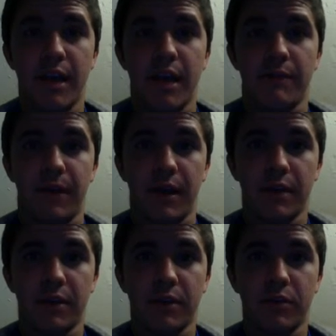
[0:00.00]
And
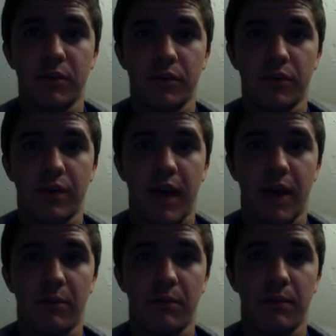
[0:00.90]
finally, we will learn
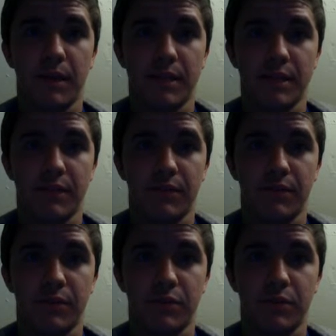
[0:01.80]
how medicine of the
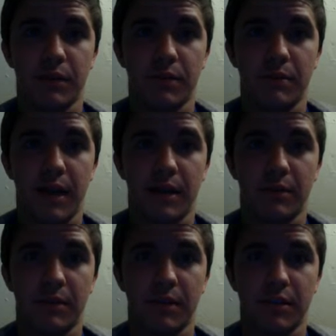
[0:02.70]
future will be impacted
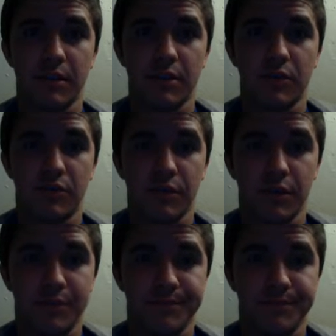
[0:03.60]
because of this new field.